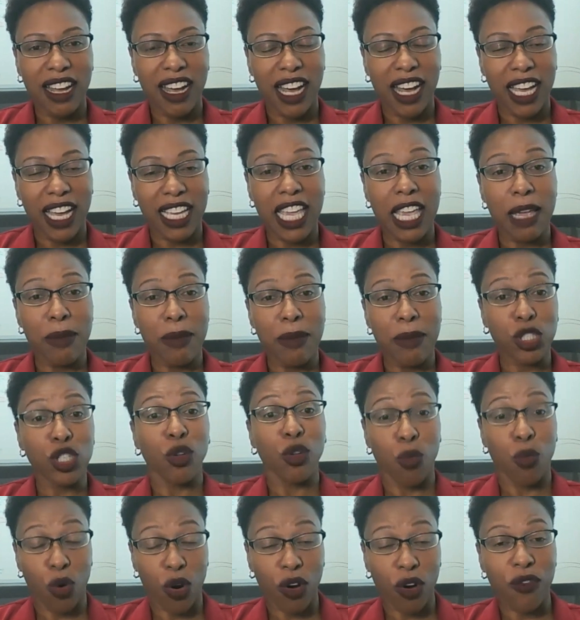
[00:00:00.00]
I came into
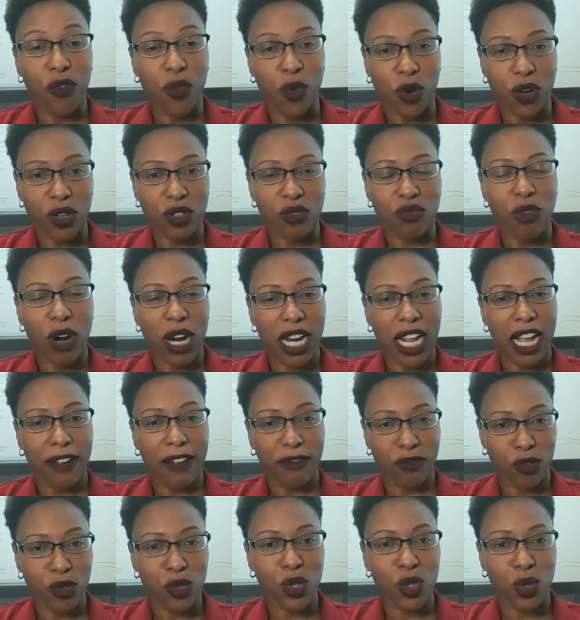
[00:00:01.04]
the workforce right
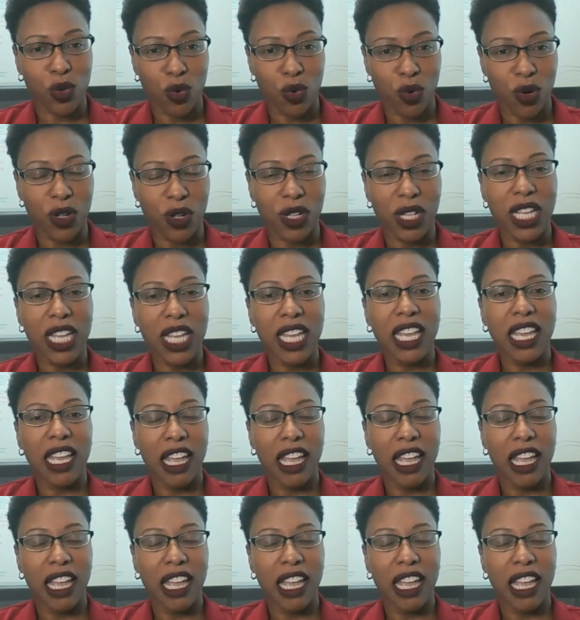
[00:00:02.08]
after school,